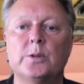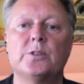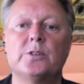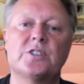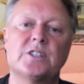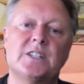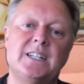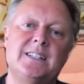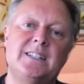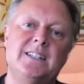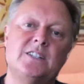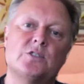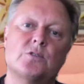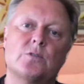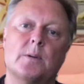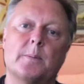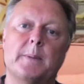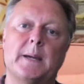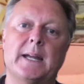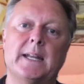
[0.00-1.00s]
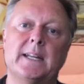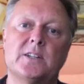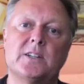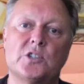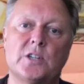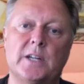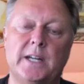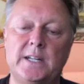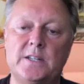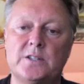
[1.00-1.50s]
to see these dramatic
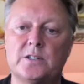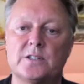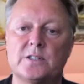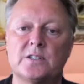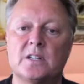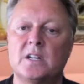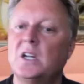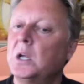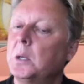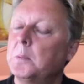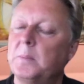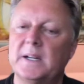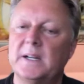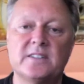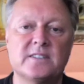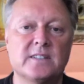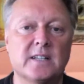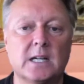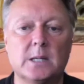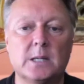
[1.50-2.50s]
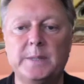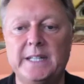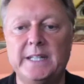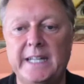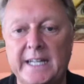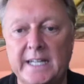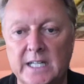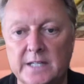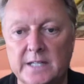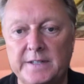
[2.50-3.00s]
changes, but it's not going to be the
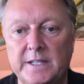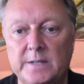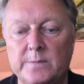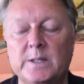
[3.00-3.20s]
end of it.